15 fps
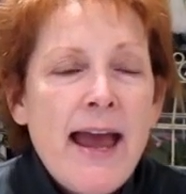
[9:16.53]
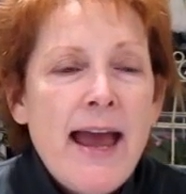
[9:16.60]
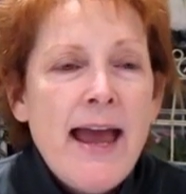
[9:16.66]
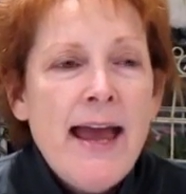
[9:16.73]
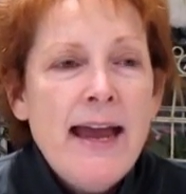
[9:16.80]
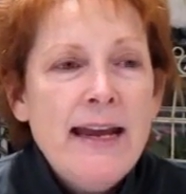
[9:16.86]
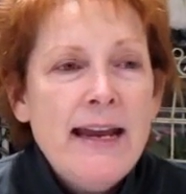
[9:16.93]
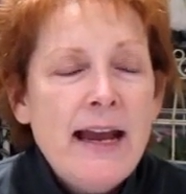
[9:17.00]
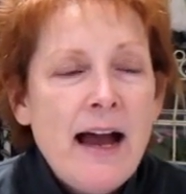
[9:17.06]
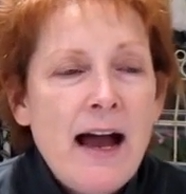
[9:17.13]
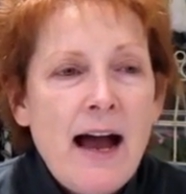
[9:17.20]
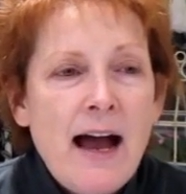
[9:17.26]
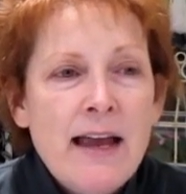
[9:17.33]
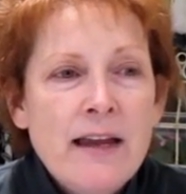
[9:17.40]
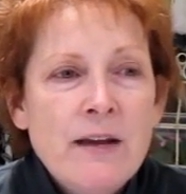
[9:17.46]
And
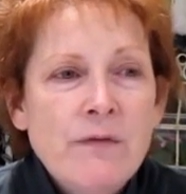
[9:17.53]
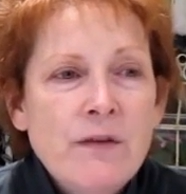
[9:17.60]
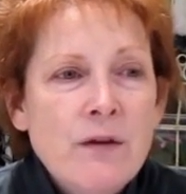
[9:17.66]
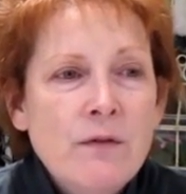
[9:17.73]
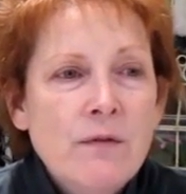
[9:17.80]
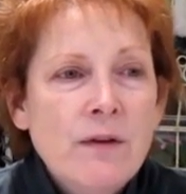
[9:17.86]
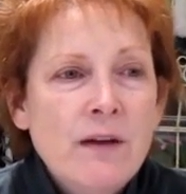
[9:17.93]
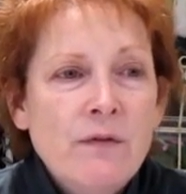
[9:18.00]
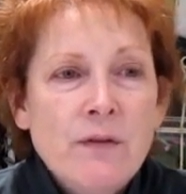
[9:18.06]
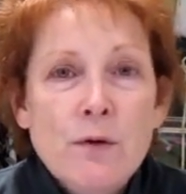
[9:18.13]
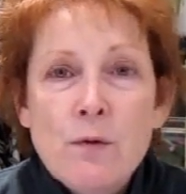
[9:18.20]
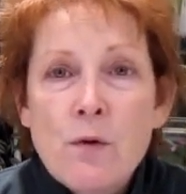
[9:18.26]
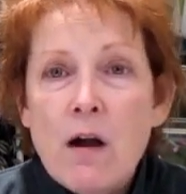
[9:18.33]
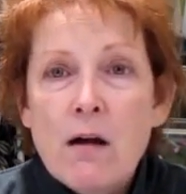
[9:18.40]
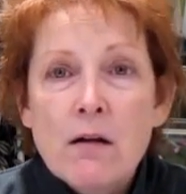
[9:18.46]
if you if
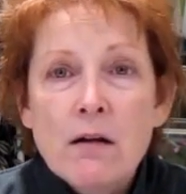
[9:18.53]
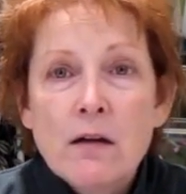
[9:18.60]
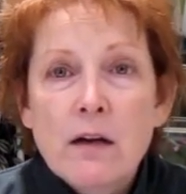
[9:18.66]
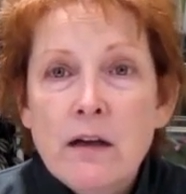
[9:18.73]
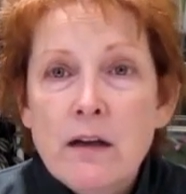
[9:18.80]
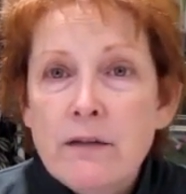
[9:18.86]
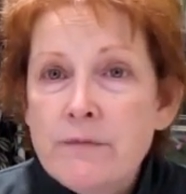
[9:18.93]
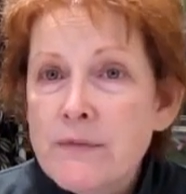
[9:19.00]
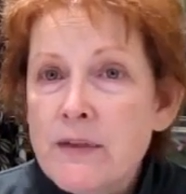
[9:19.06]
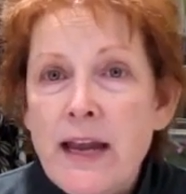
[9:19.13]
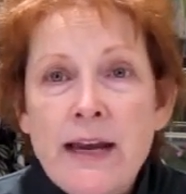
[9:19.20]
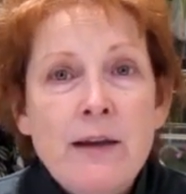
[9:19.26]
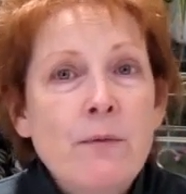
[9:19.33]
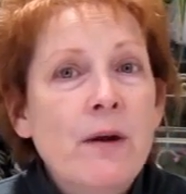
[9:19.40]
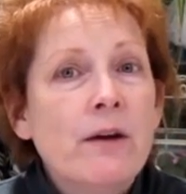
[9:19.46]
you are
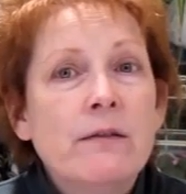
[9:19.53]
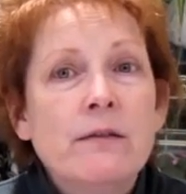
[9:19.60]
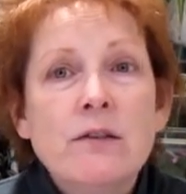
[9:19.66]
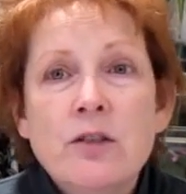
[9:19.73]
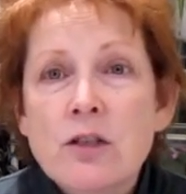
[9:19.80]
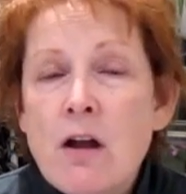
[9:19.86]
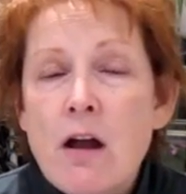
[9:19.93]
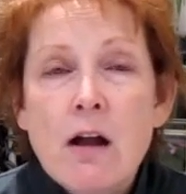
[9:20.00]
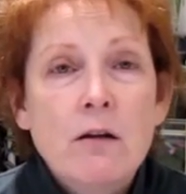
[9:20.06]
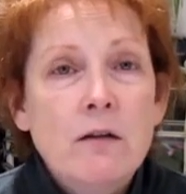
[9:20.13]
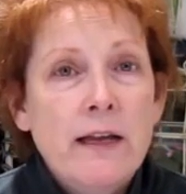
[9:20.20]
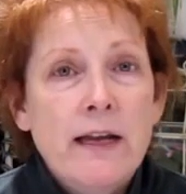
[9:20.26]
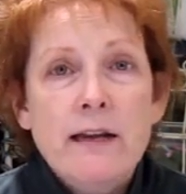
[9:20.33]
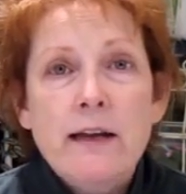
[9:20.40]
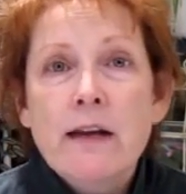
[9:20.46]
anywhere in the
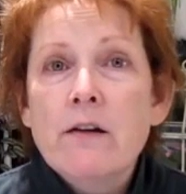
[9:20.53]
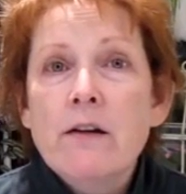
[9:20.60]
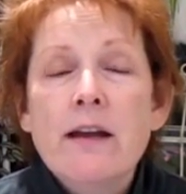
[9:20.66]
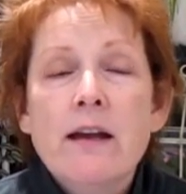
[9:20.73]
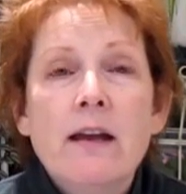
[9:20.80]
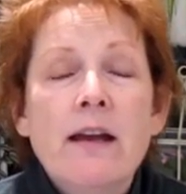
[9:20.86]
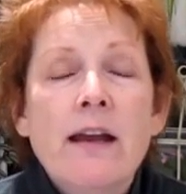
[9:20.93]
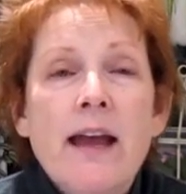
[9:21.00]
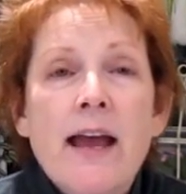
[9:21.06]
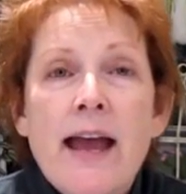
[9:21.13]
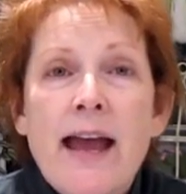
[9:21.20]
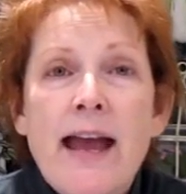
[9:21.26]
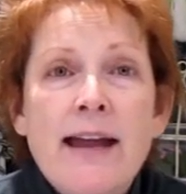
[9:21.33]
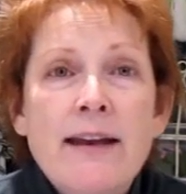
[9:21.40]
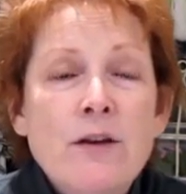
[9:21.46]
Chicagoland area
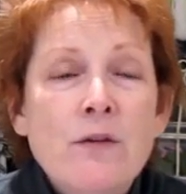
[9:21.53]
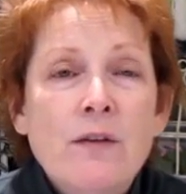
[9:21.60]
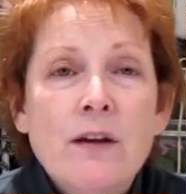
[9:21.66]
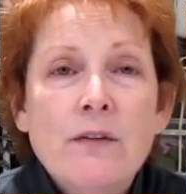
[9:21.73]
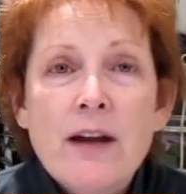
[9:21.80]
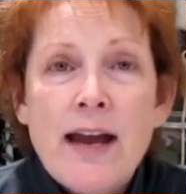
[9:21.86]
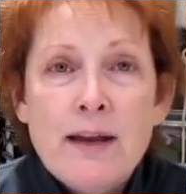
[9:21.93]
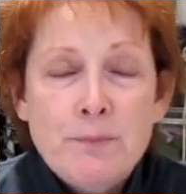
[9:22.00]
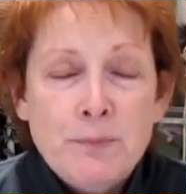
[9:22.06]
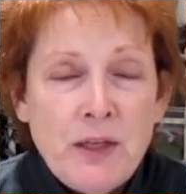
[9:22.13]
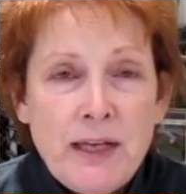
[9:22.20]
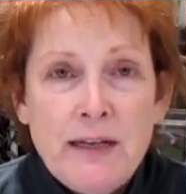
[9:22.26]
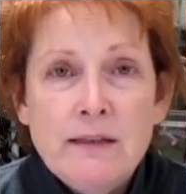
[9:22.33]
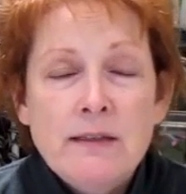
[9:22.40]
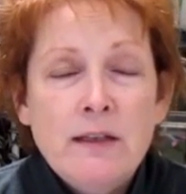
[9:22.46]
and you've ever had
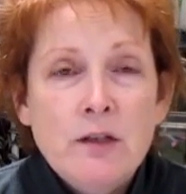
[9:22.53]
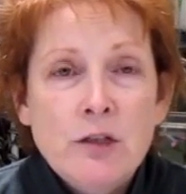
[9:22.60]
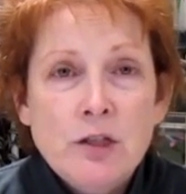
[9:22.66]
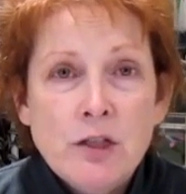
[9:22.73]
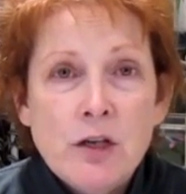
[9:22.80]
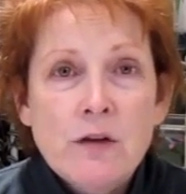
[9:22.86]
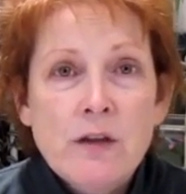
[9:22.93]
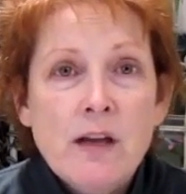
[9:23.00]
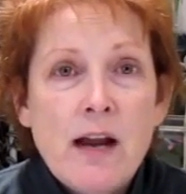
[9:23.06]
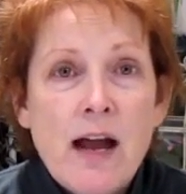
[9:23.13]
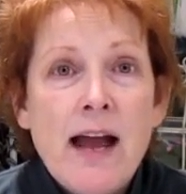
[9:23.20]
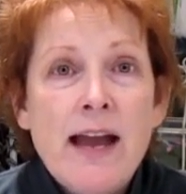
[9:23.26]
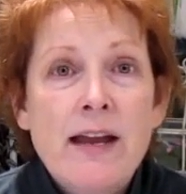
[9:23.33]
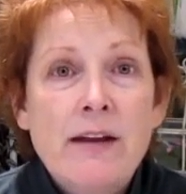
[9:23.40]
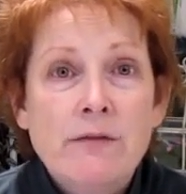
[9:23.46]
plants in a show that
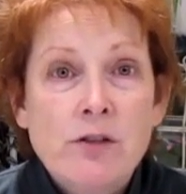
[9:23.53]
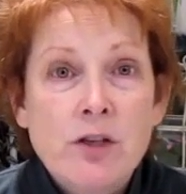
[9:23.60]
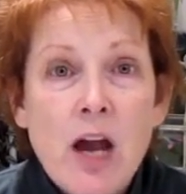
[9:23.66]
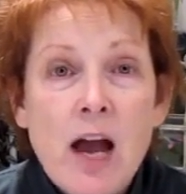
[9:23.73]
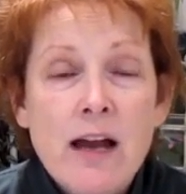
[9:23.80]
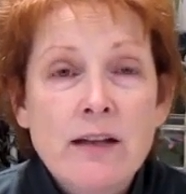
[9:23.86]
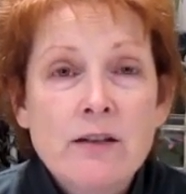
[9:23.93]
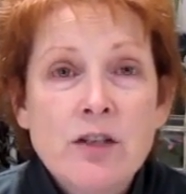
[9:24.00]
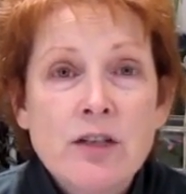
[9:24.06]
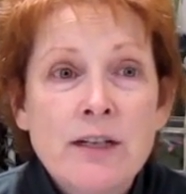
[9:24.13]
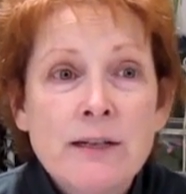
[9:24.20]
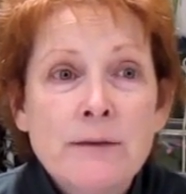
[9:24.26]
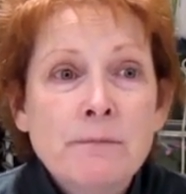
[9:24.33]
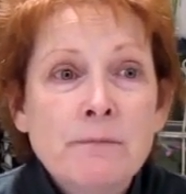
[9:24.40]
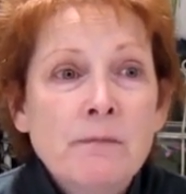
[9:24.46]
I have judged,
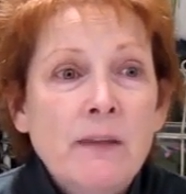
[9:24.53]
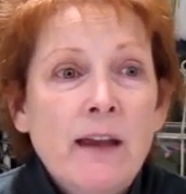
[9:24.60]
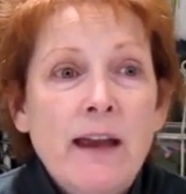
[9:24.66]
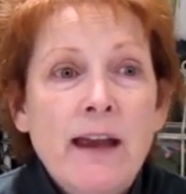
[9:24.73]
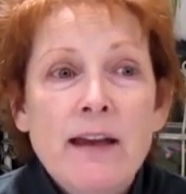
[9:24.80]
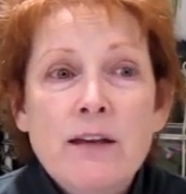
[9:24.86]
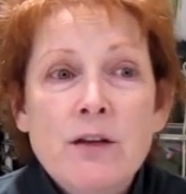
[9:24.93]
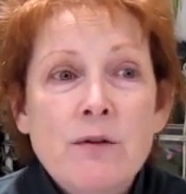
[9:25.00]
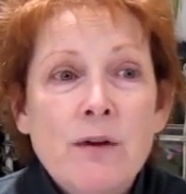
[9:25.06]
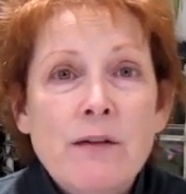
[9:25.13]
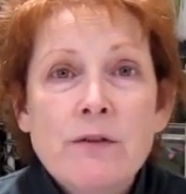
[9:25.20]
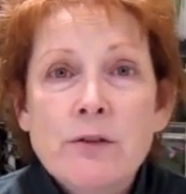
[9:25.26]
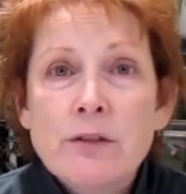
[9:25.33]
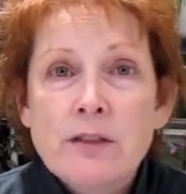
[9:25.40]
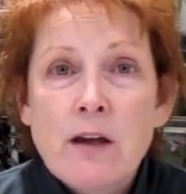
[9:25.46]
and you
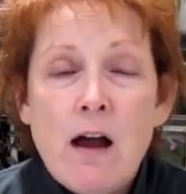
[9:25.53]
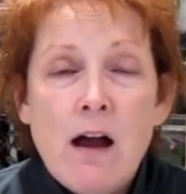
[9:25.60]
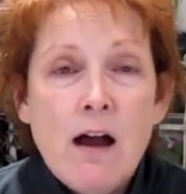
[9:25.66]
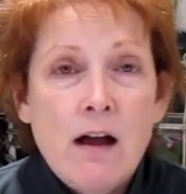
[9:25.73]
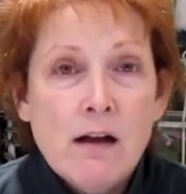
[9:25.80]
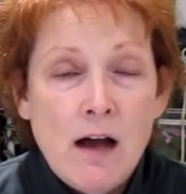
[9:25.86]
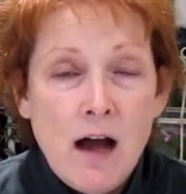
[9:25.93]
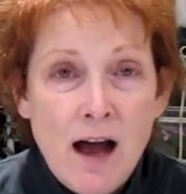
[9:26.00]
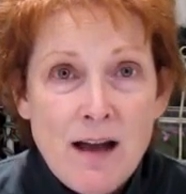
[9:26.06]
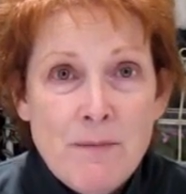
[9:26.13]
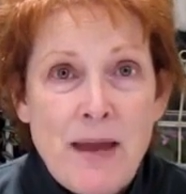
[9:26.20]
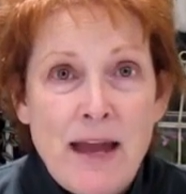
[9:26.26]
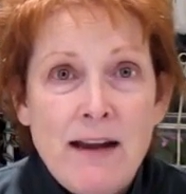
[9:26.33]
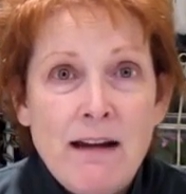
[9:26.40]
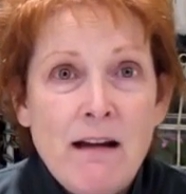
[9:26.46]
ever saw a
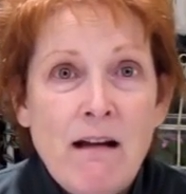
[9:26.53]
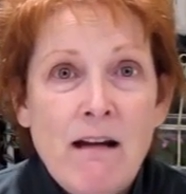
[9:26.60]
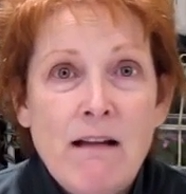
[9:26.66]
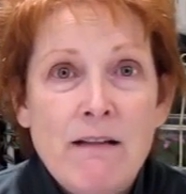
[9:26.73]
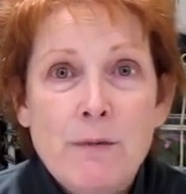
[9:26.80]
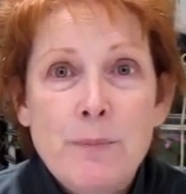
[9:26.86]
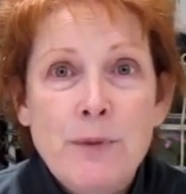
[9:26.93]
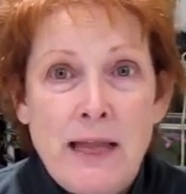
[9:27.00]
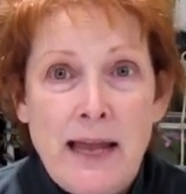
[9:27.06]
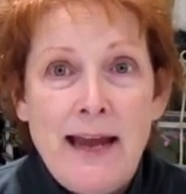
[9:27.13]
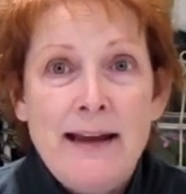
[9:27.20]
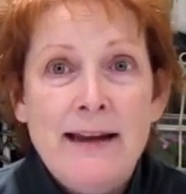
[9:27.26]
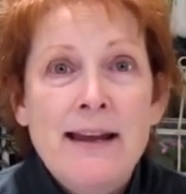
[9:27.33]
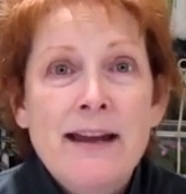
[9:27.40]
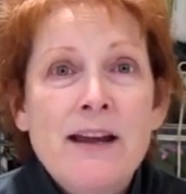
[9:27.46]
comment on a
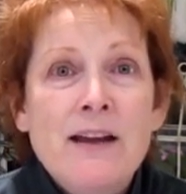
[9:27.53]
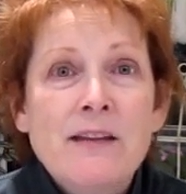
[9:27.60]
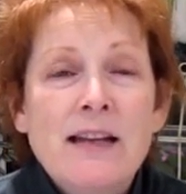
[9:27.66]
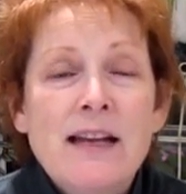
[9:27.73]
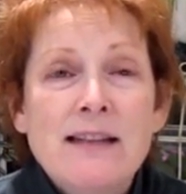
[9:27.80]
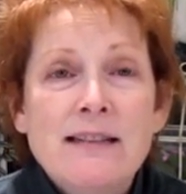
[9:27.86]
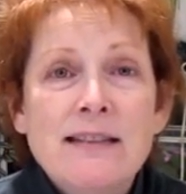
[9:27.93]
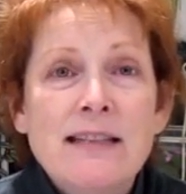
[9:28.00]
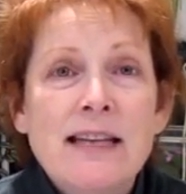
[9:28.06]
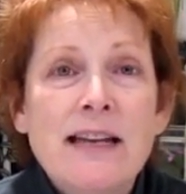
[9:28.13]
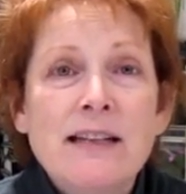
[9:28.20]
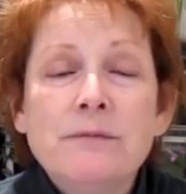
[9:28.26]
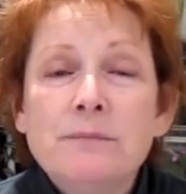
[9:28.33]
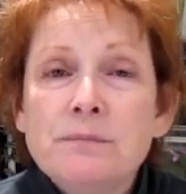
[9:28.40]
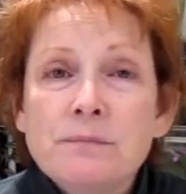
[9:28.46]
plant that
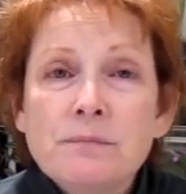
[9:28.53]
said